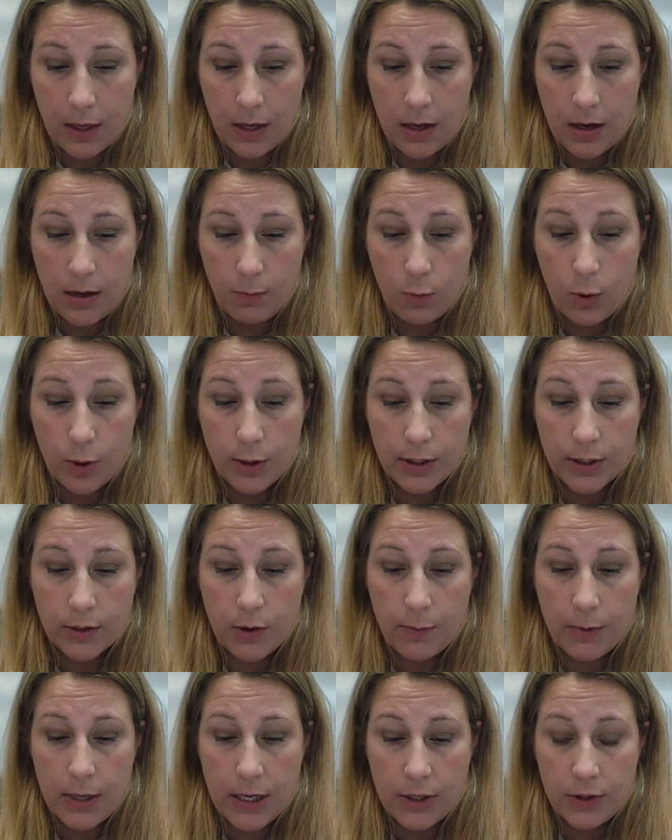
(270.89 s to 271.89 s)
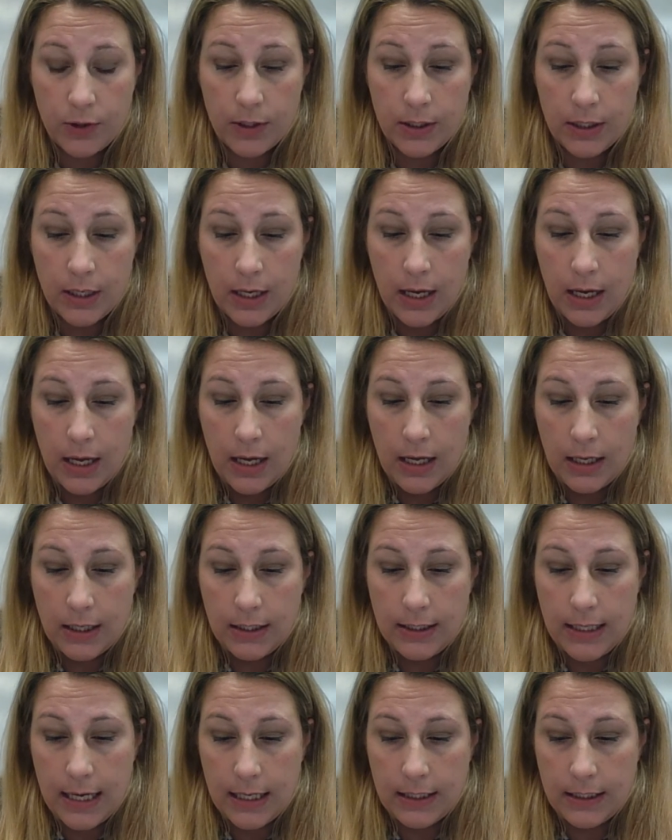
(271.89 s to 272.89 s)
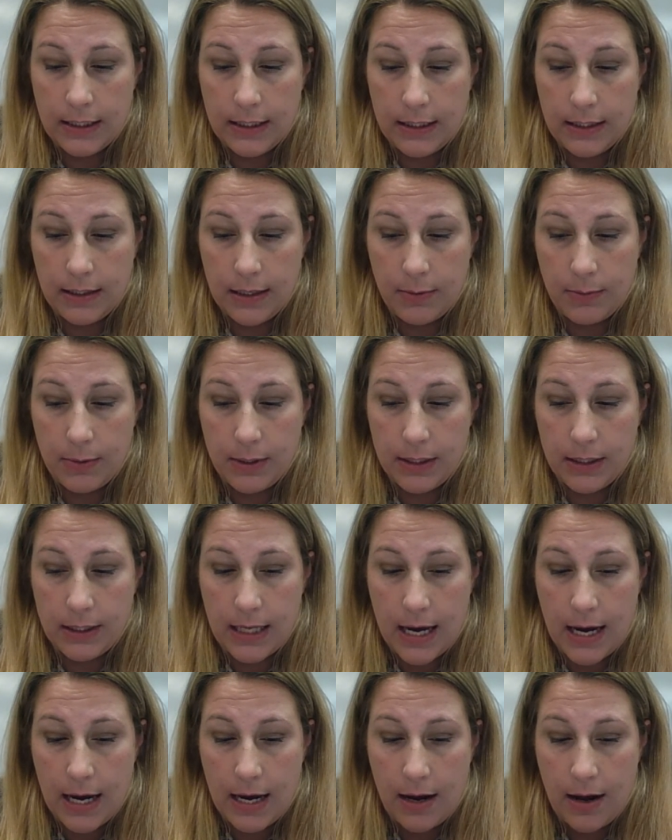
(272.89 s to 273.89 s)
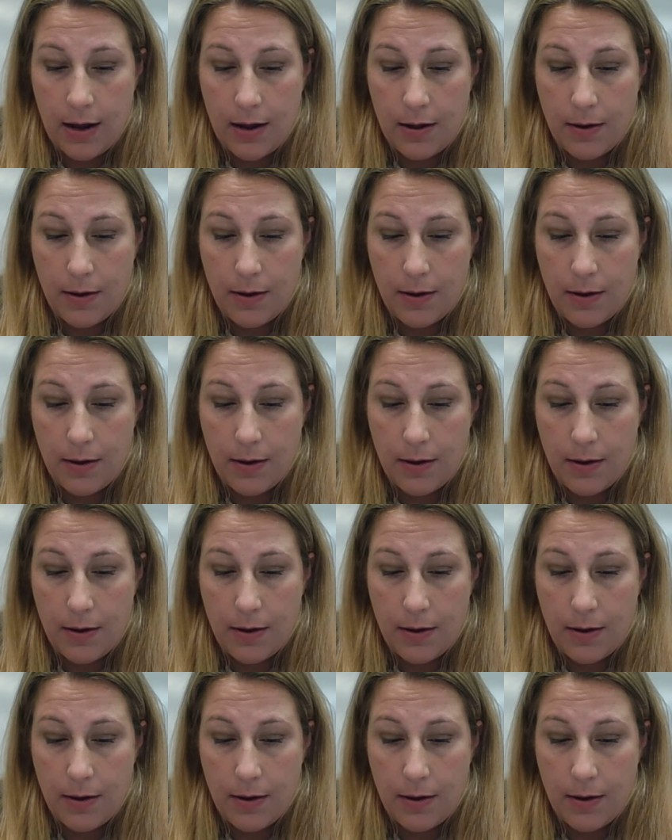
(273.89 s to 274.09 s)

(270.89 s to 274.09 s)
Word discrimination takes them to say,